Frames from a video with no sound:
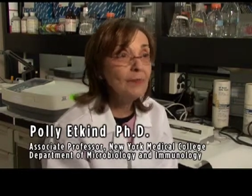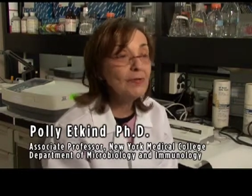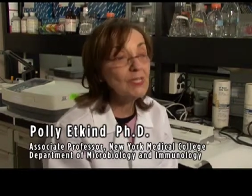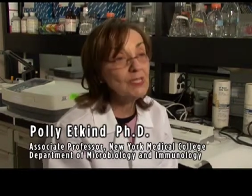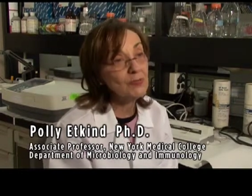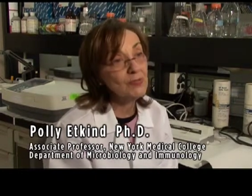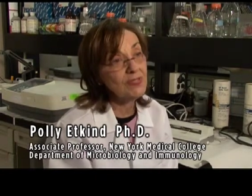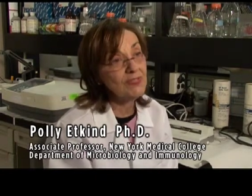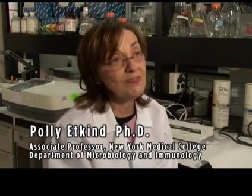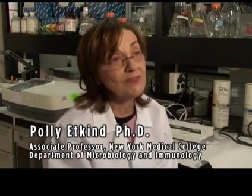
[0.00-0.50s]

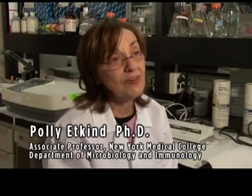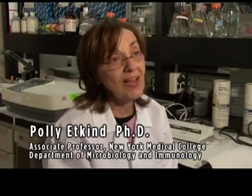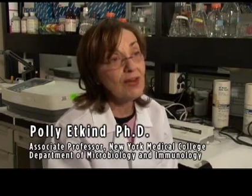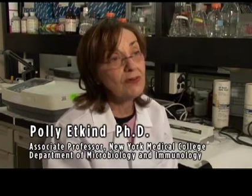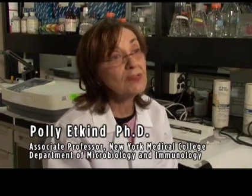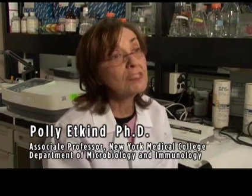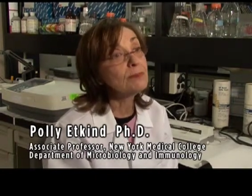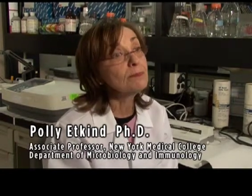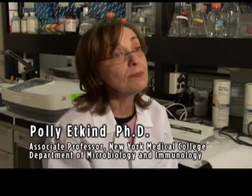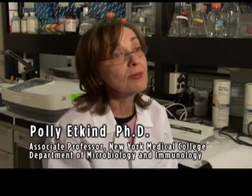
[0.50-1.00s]
because when the
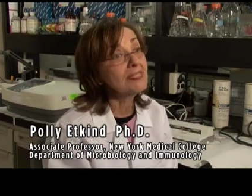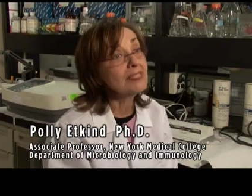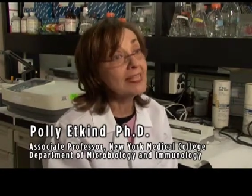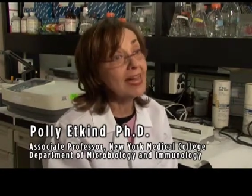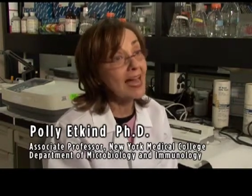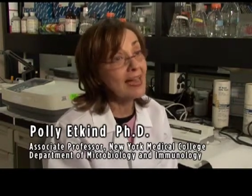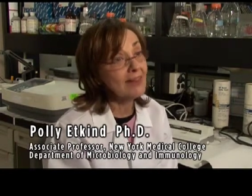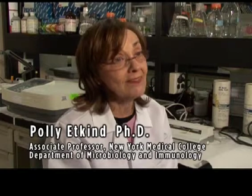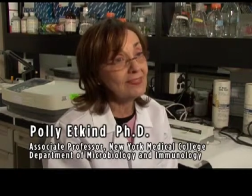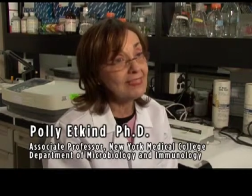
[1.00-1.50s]
virus buds
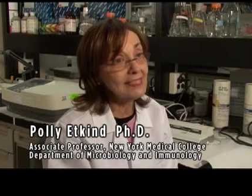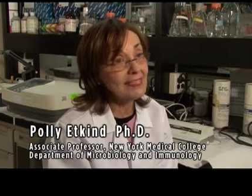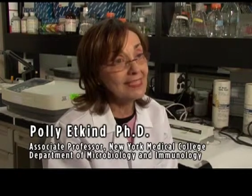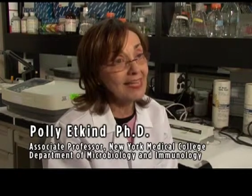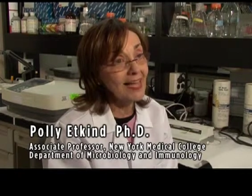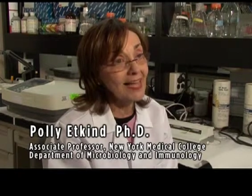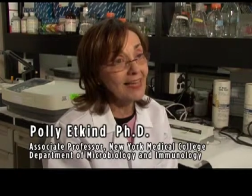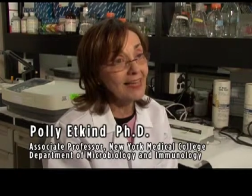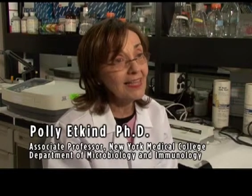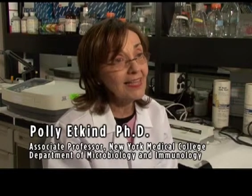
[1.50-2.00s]
out of the
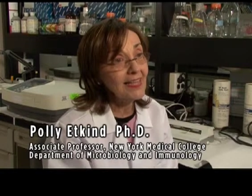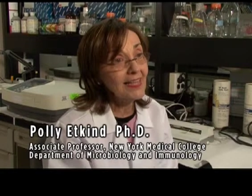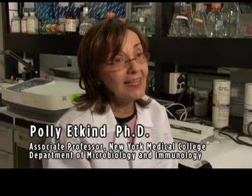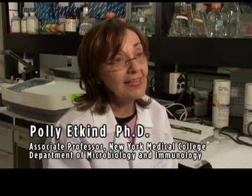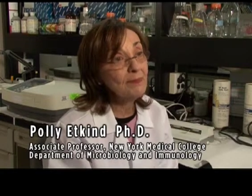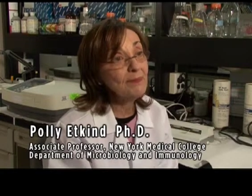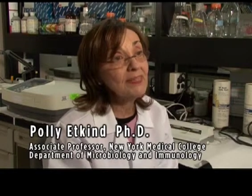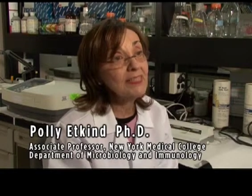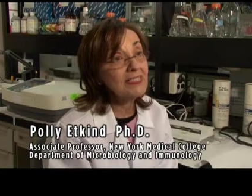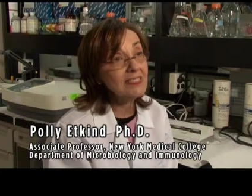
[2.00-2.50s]
cell,
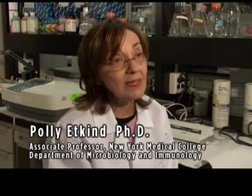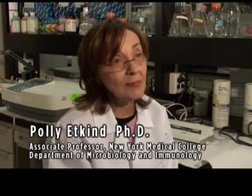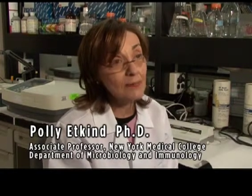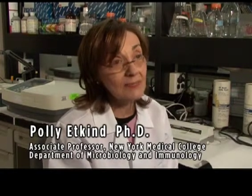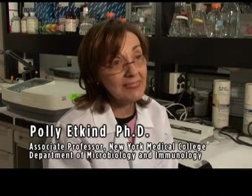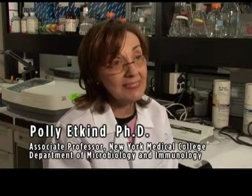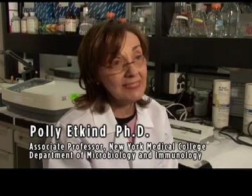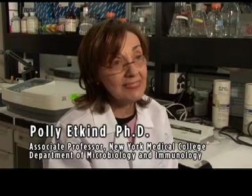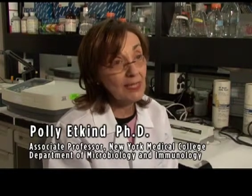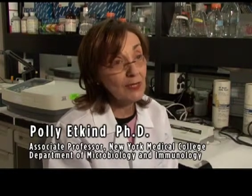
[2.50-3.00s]
it picks up
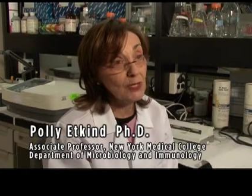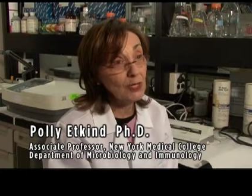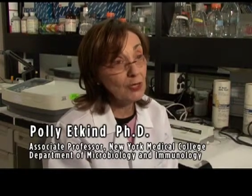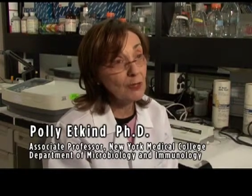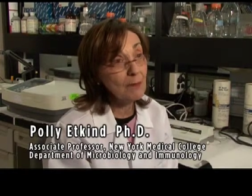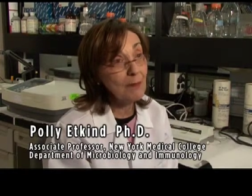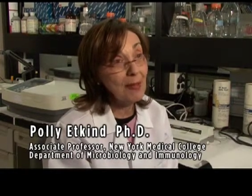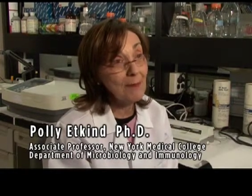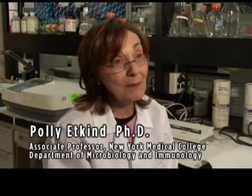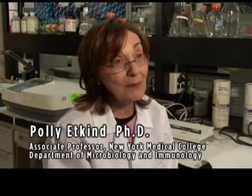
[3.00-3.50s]
the
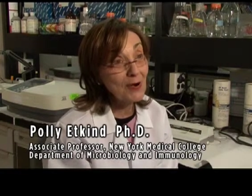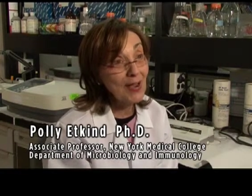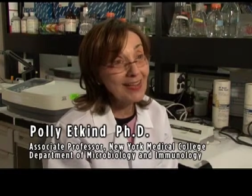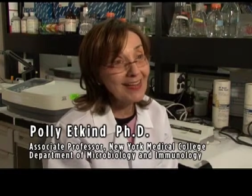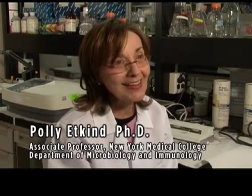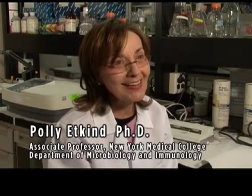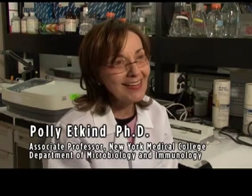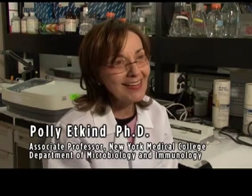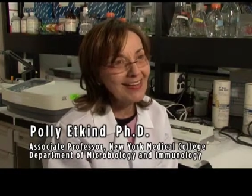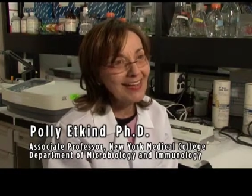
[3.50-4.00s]
cellular
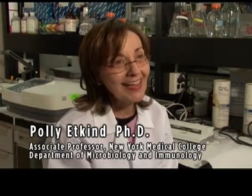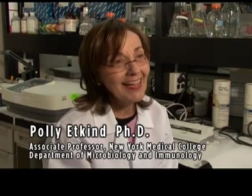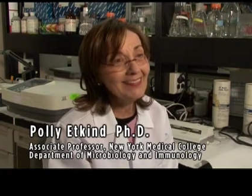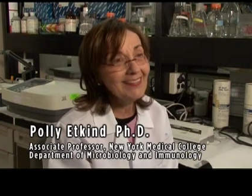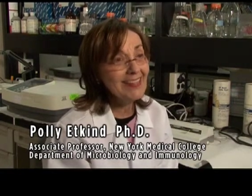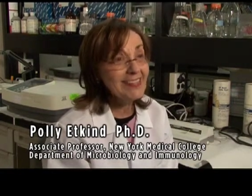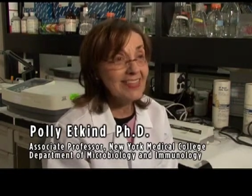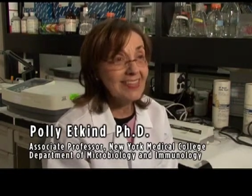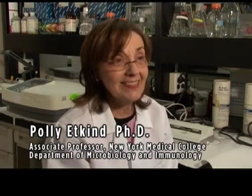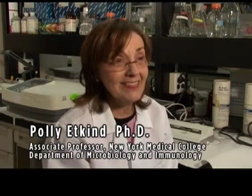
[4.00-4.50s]
membrane, and
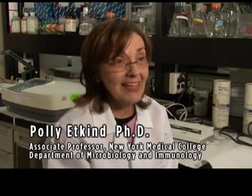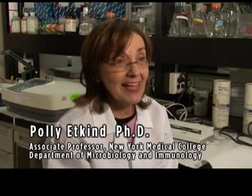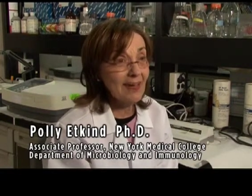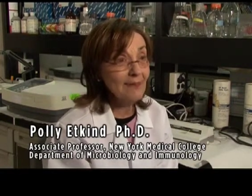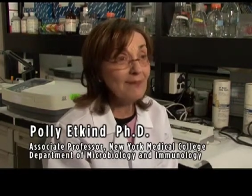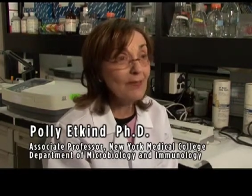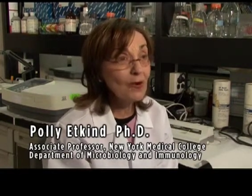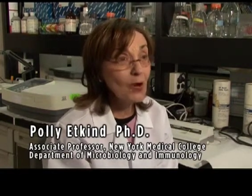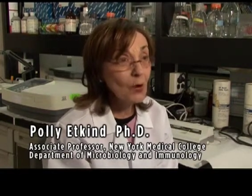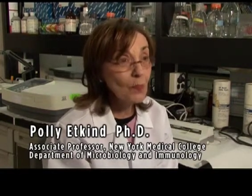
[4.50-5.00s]
that's like the
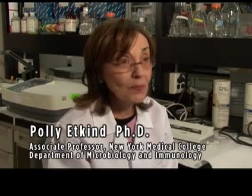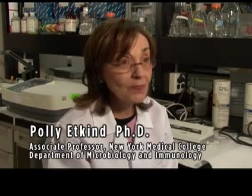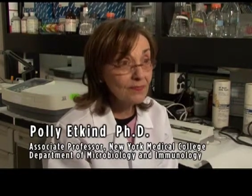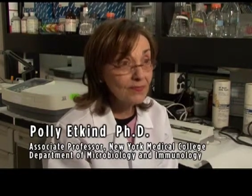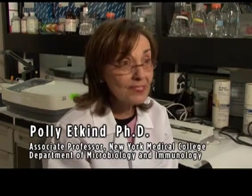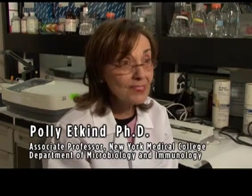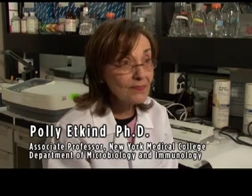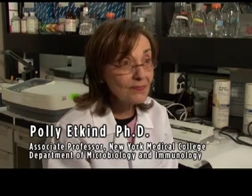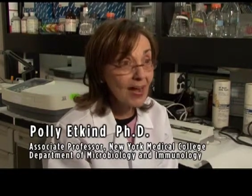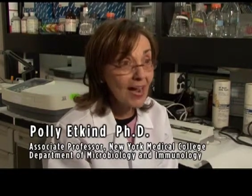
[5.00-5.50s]
envelope of
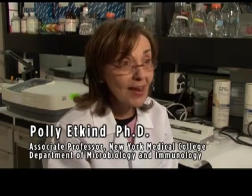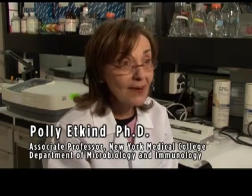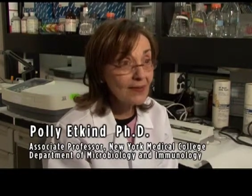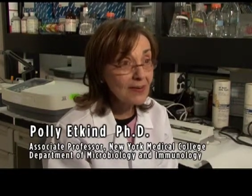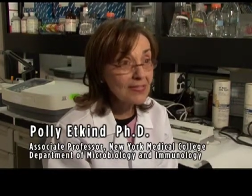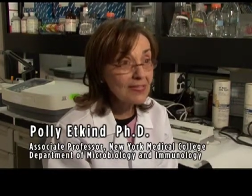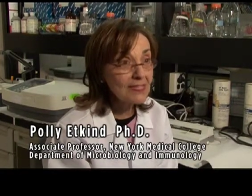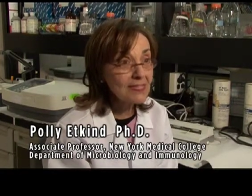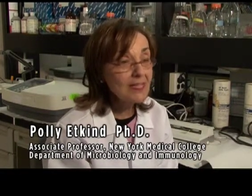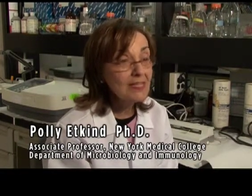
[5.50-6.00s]
this
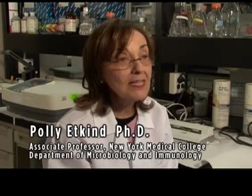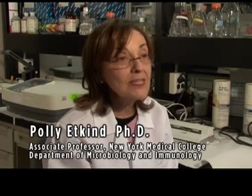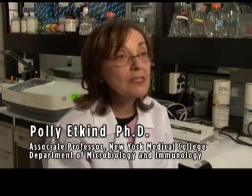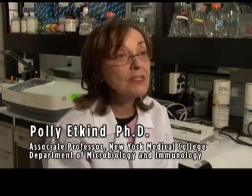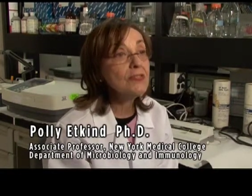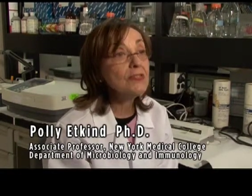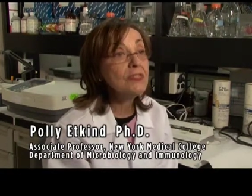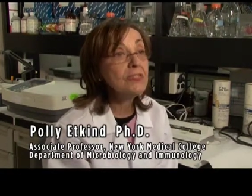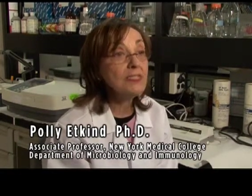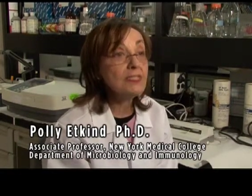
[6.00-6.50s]
virus.
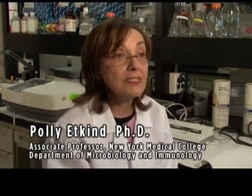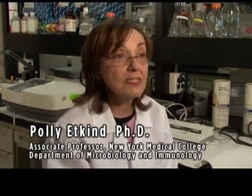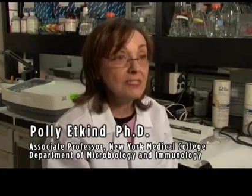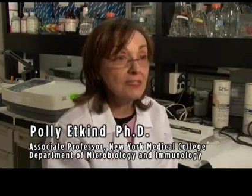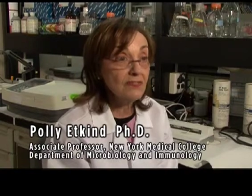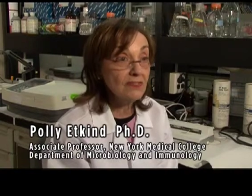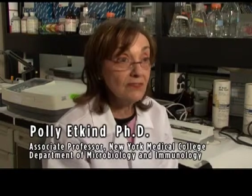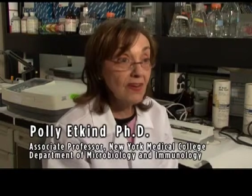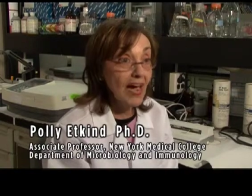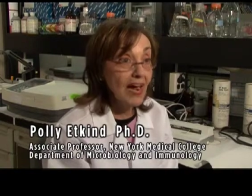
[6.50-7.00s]
So this is
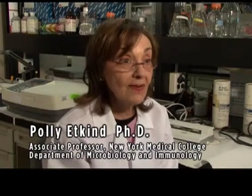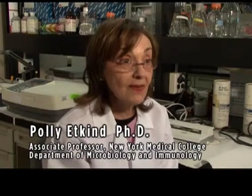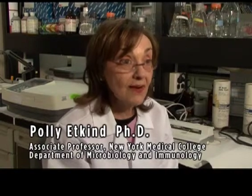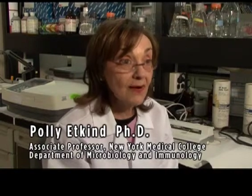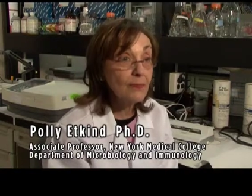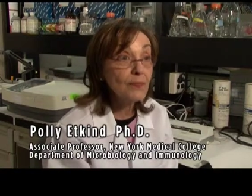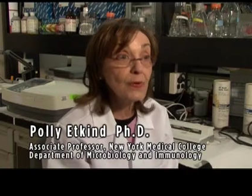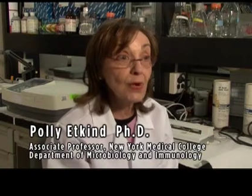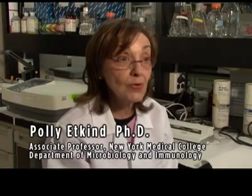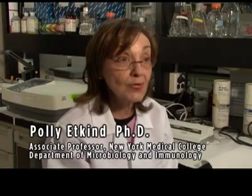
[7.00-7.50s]
just
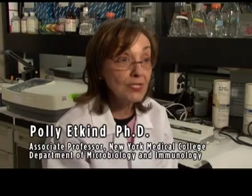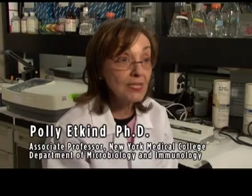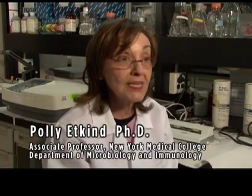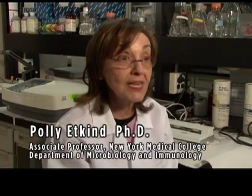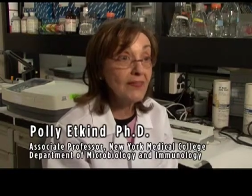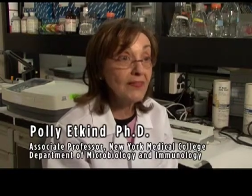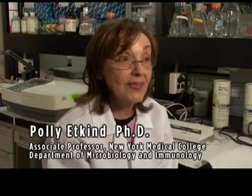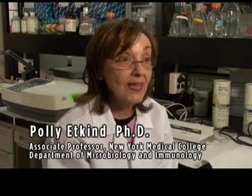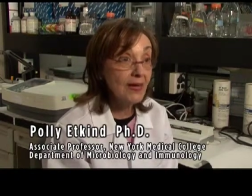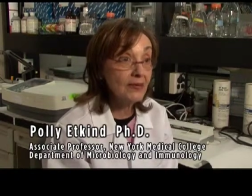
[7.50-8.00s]
a protein
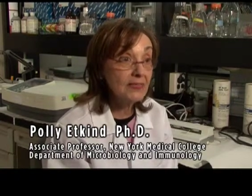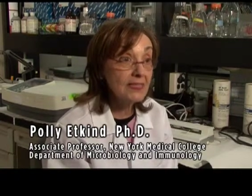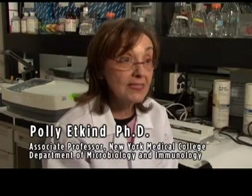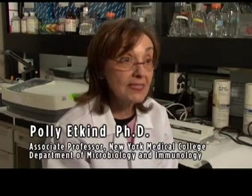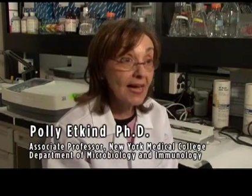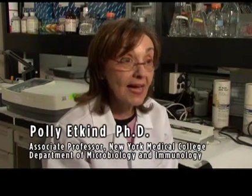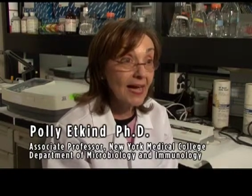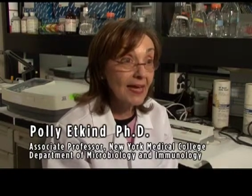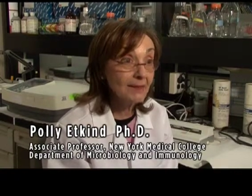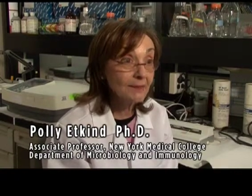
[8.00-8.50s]
on the
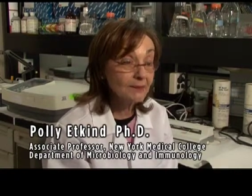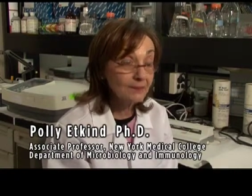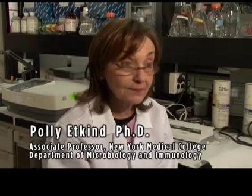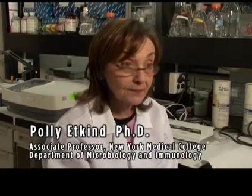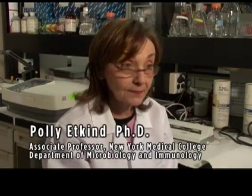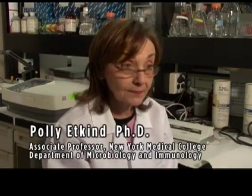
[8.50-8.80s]
outside